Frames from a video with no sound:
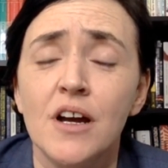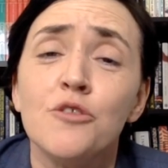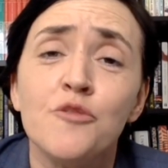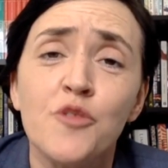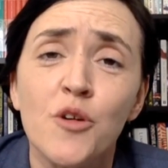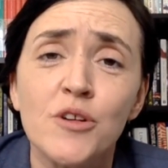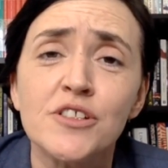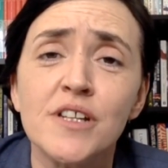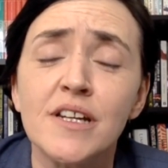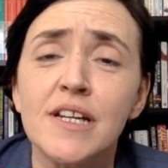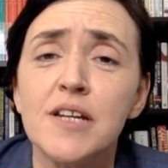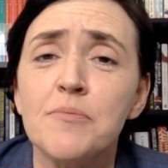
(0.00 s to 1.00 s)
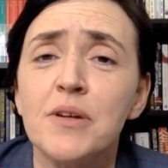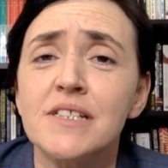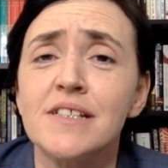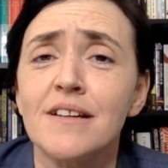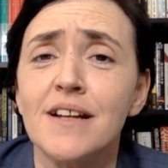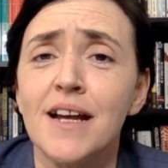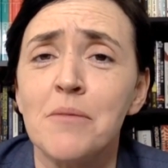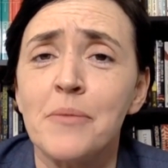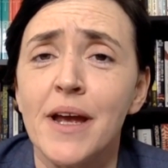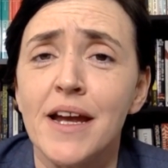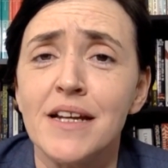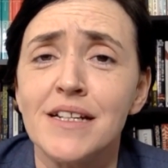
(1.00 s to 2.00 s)
Unfortunately, political
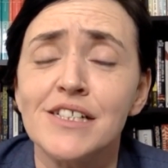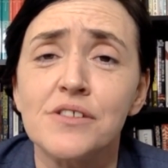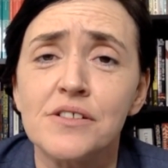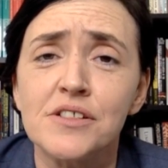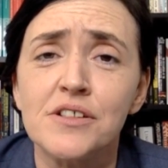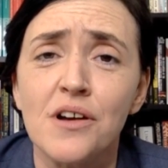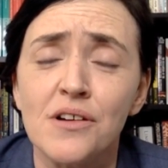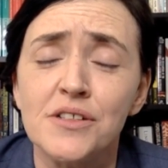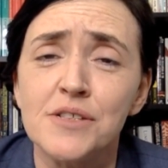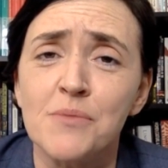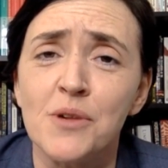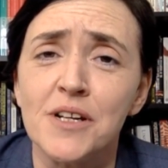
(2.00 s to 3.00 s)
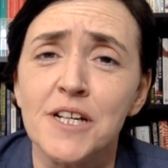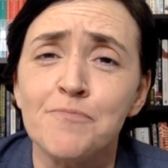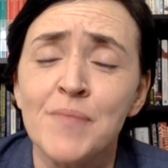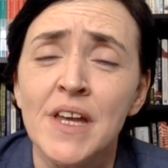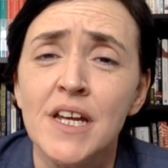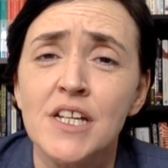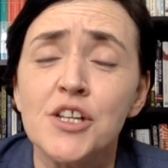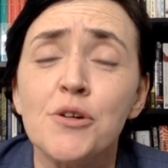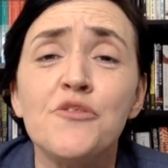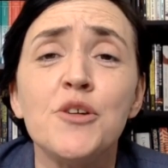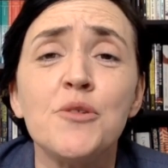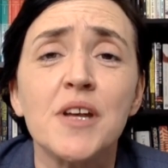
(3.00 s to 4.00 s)
campaigning does cost money.
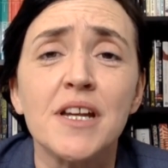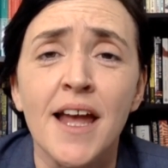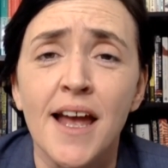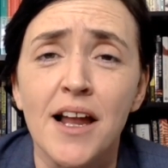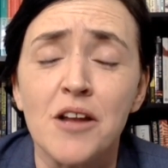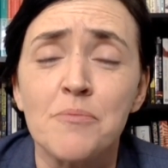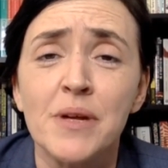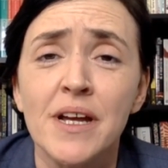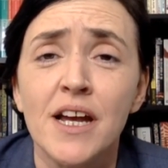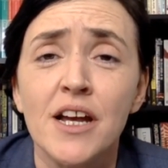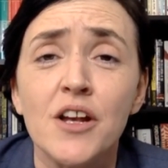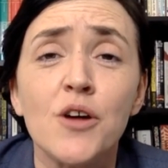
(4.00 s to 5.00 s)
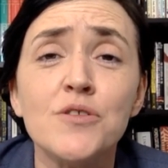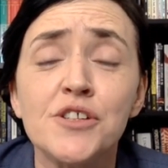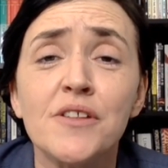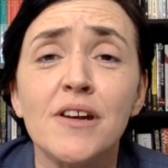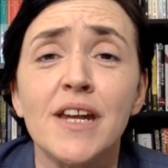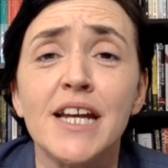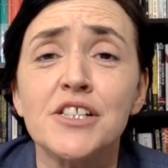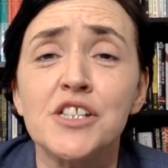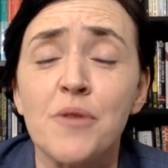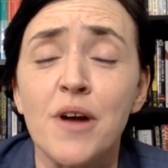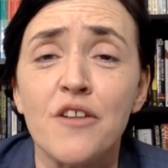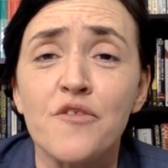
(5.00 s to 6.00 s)
So if you can help, go to the
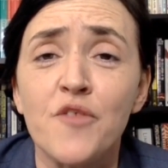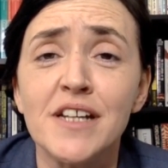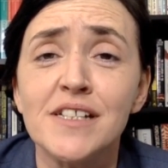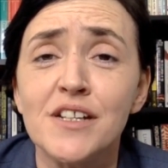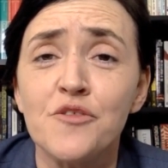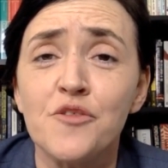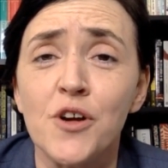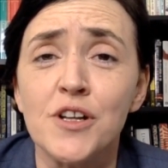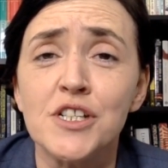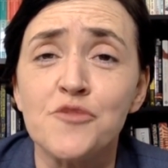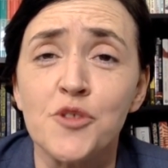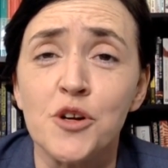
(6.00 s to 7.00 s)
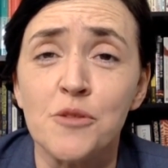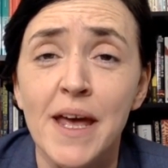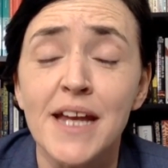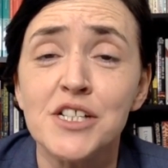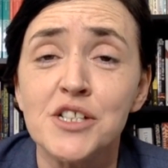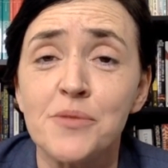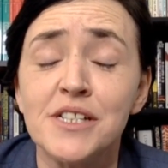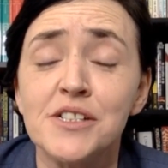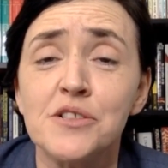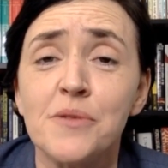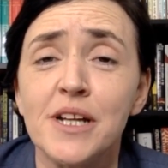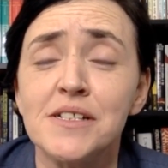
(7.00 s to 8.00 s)
link to our fighting fund for May
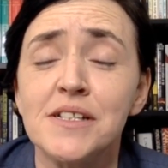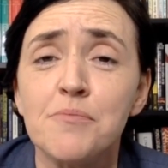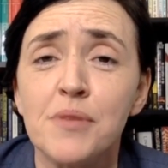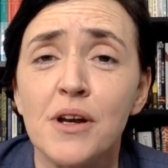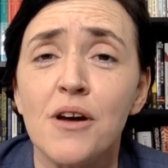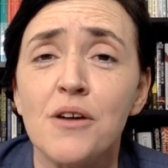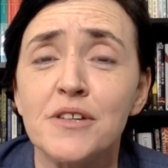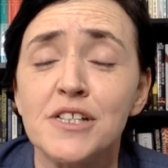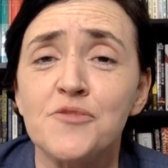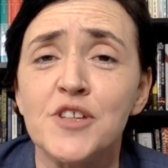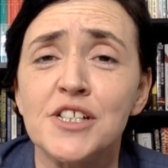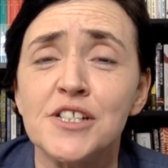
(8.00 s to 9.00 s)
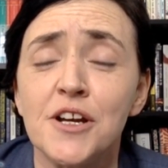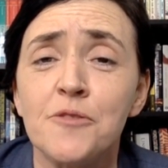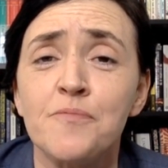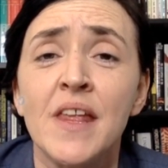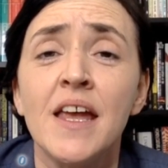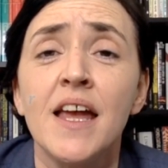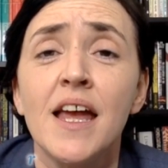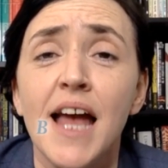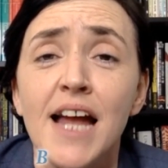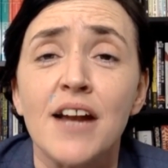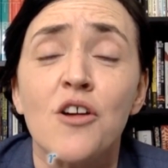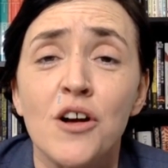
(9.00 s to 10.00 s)
2020 below this video
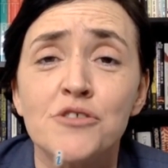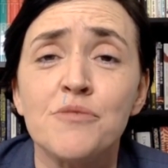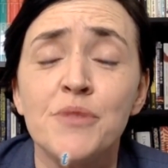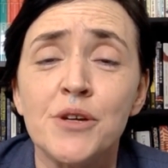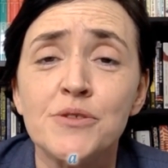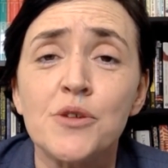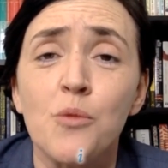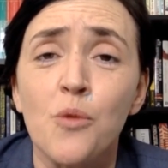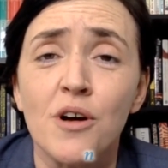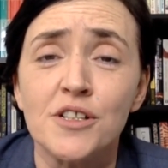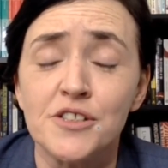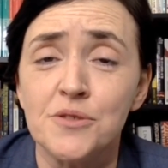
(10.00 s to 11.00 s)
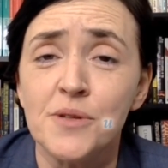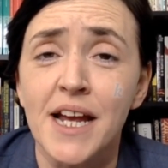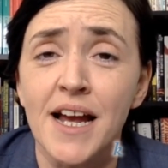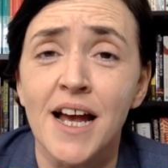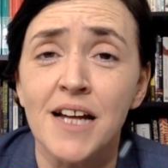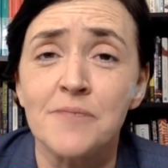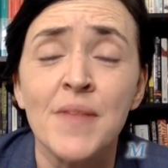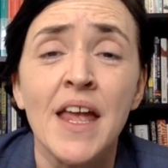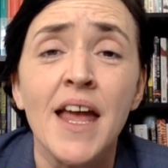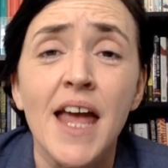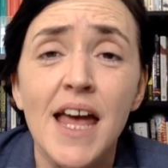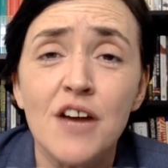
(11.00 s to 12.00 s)
and contribute what you can.
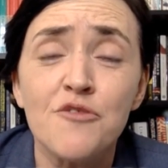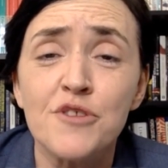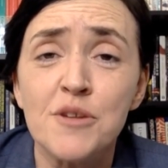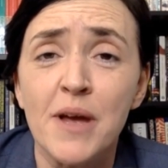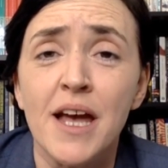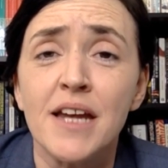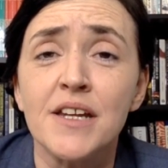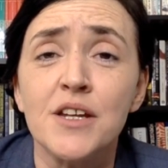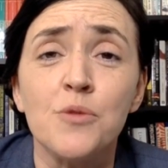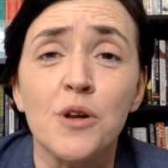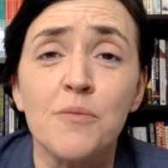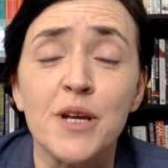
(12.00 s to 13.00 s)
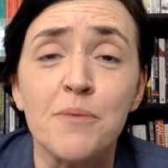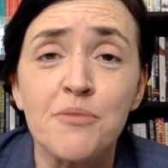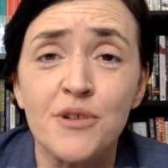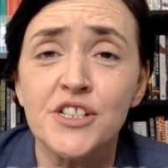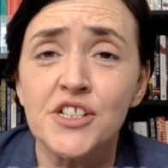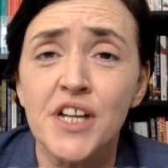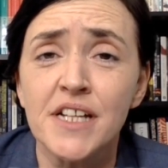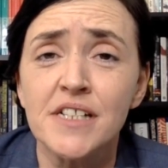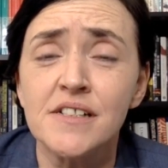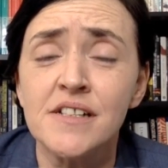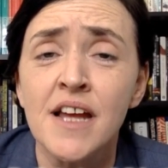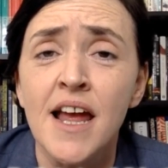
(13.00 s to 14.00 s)
Every penny will be
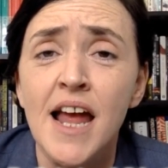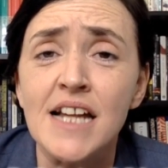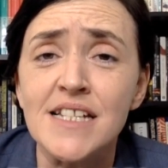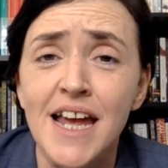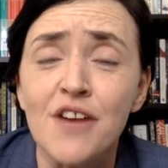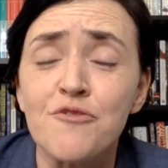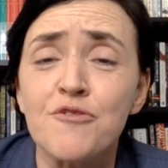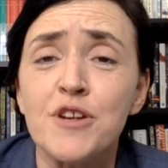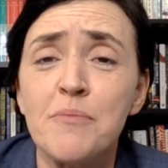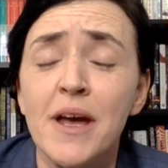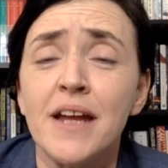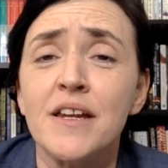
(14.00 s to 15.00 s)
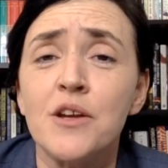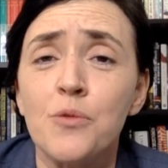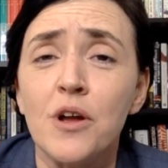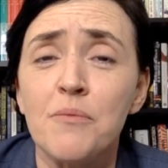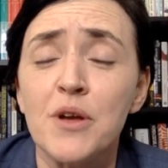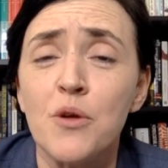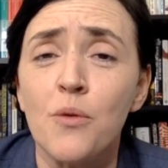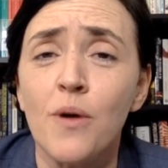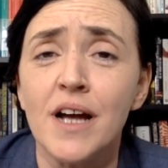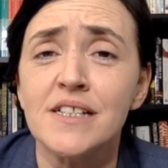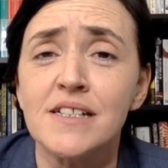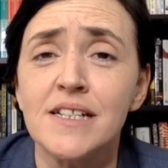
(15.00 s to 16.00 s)
appreciated and every penny will be
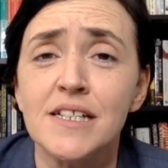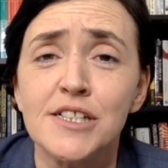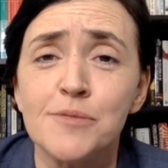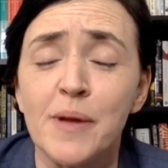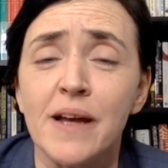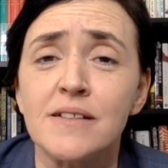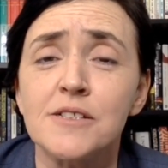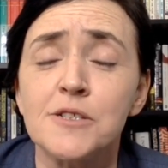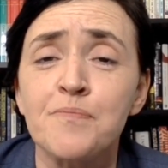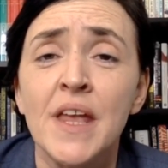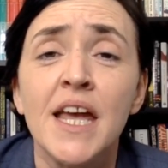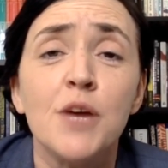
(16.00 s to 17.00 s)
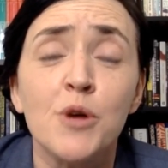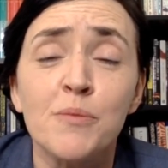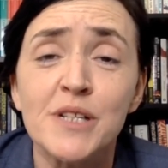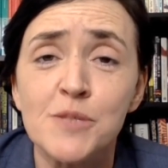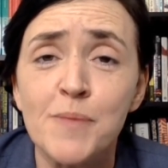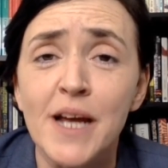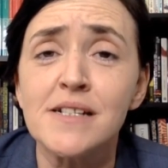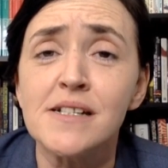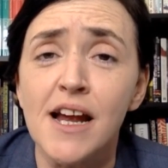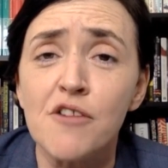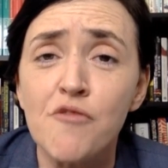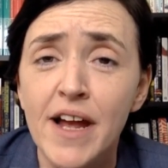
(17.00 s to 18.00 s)
wisely spent. It will be
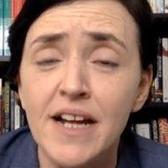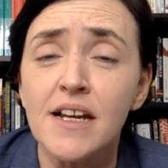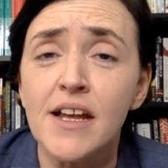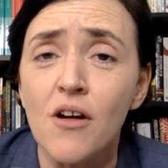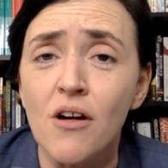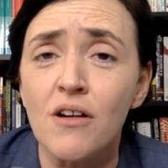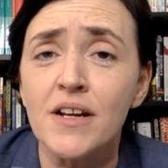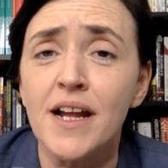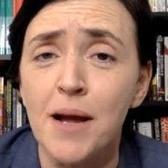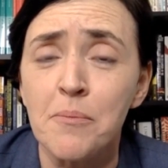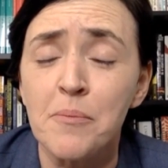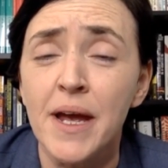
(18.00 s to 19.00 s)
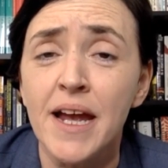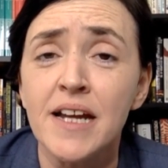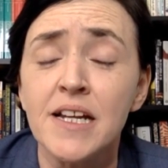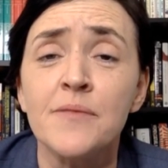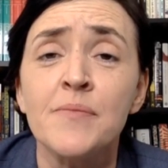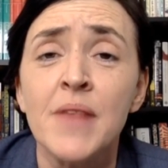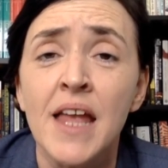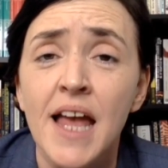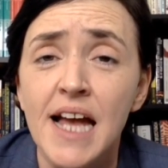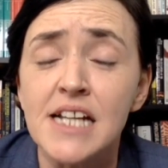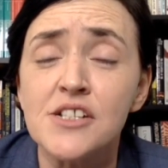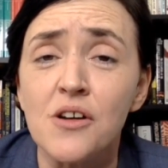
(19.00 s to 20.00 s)
spent directly on campaigning
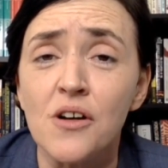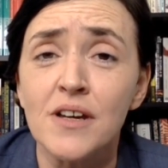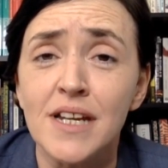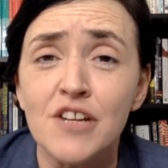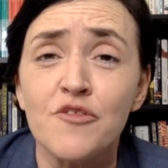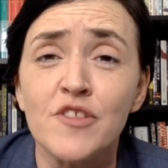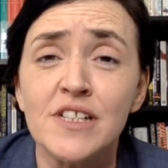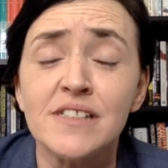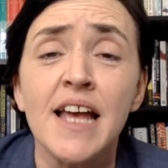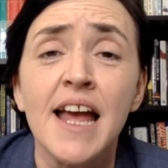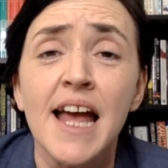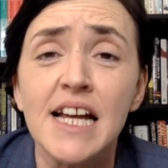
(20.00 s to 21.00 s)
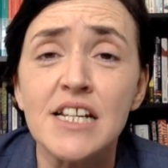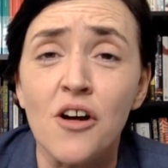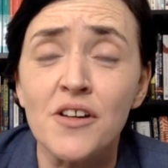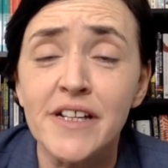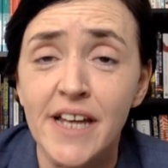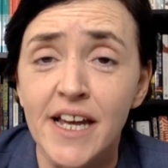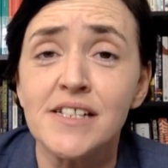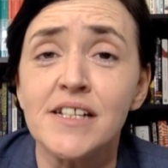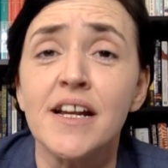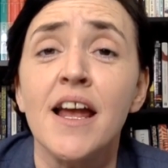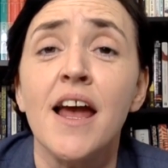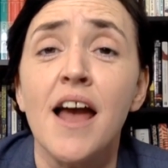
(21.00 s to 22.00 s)
and on leaflets and on
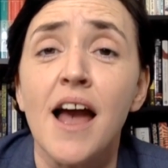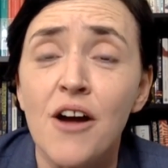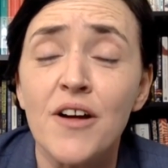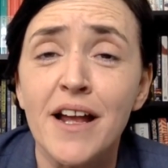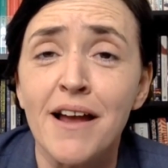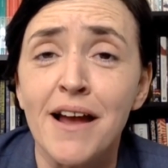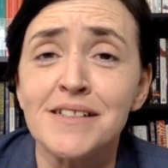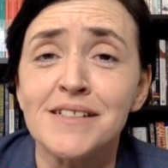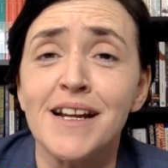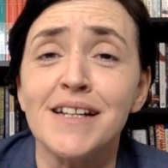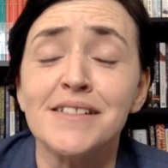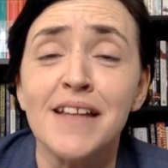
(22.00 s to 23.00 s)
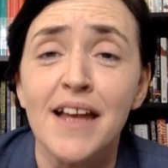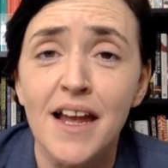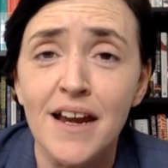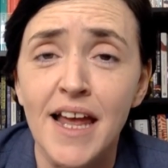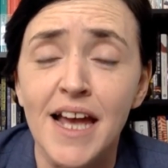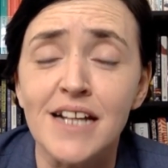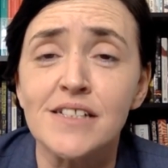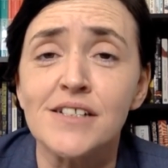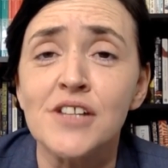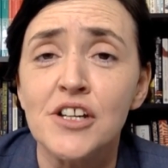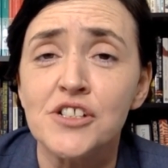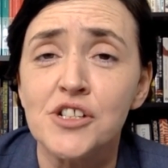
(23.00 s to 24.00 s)
getting our candidates
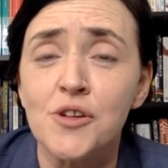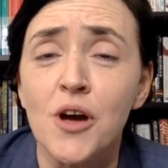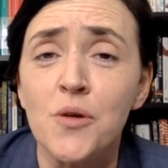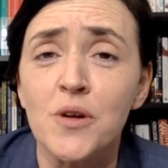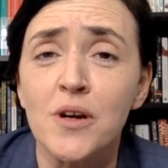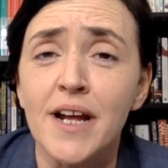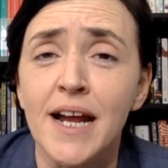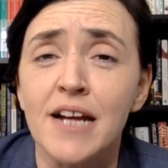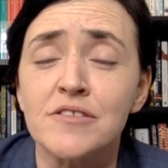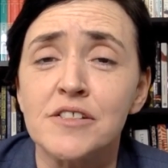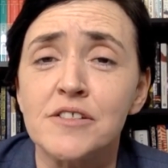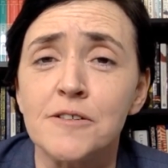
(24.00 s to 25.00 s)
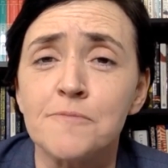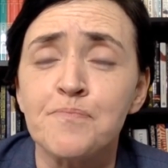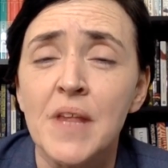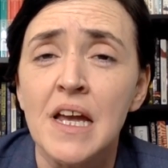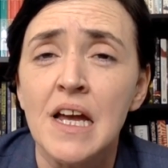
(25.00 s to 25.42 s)
elected to local council.